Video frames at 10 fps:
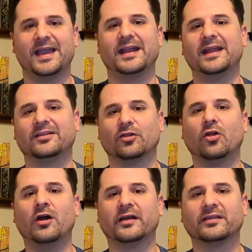And at its
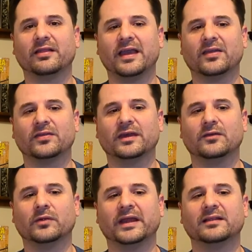longest length,
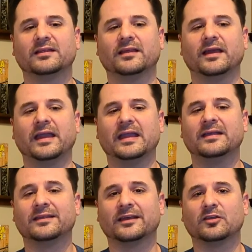it rates
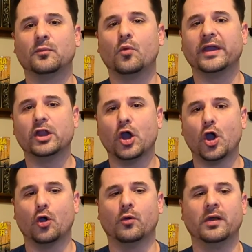a
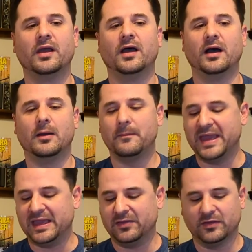6.0,
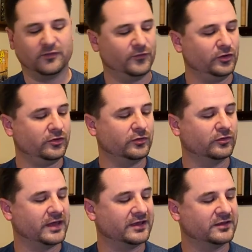making the first
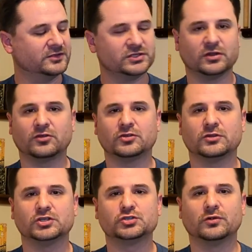2 sections,
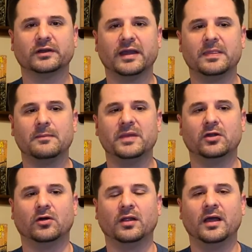the short and the
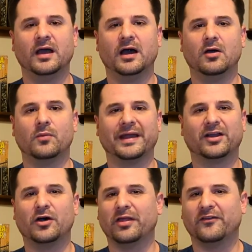middle, what
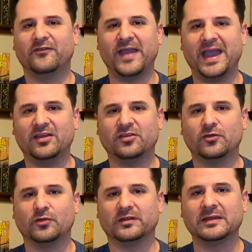I call a
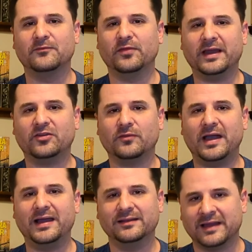fast or tip flex
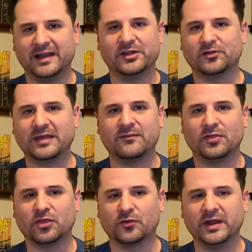rod, kind of your
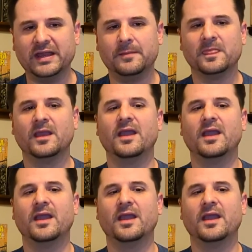7.3.